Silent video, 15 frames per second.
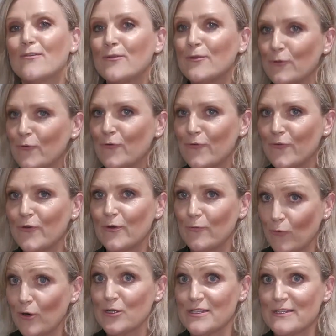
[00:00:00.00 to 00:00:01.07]
look for
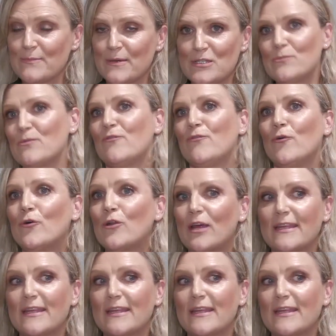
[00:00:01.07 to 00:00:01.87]
what I just mentioned before, like